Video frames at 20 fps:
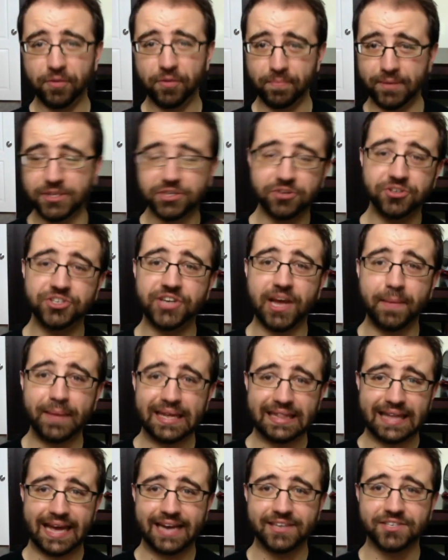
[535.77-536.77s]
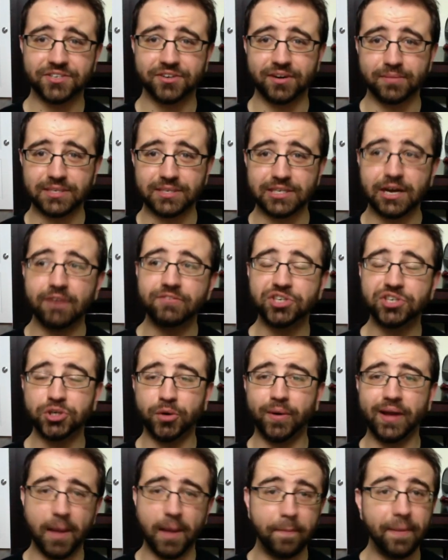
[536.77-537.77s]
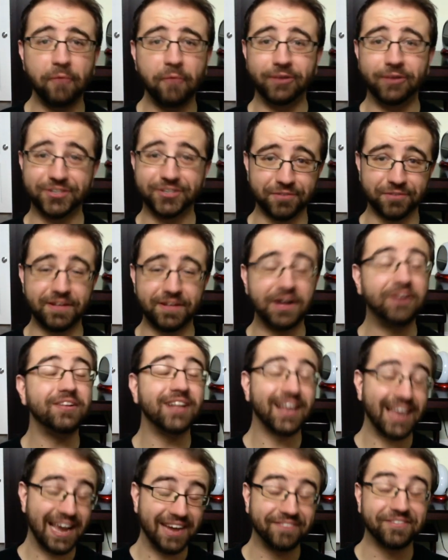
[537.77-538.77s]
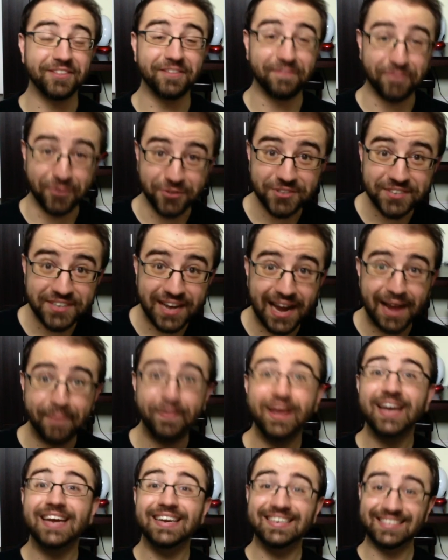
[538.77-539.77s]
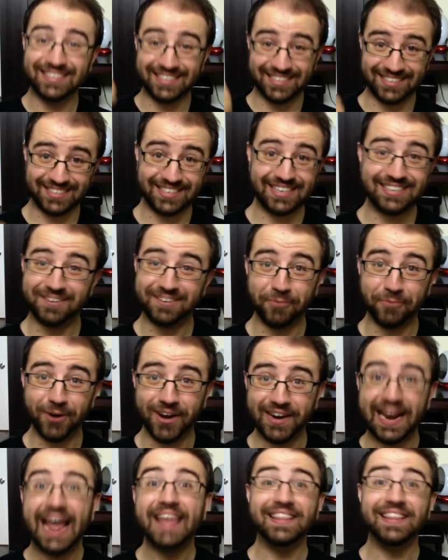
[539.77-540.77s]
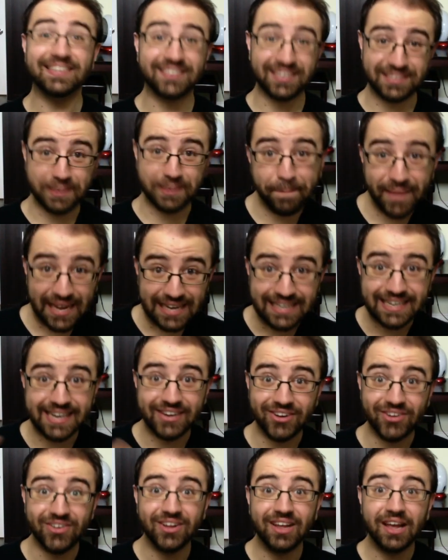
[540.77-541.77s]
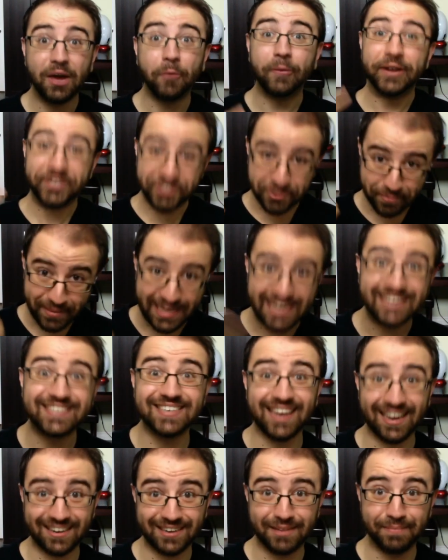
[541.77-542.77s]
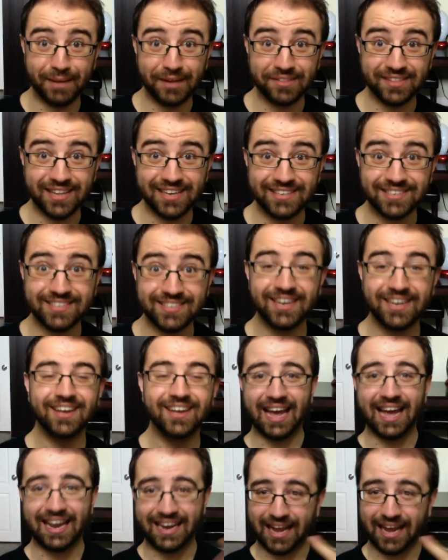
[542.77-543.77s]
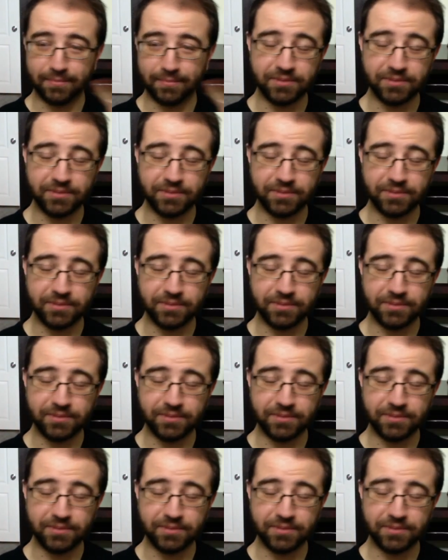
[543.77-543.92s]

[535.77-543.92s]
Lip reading: with Mr. Jaime Lannister himself showing up at Winterfell again for the first time since season 1. This is a big deal. We should be excited about this. And he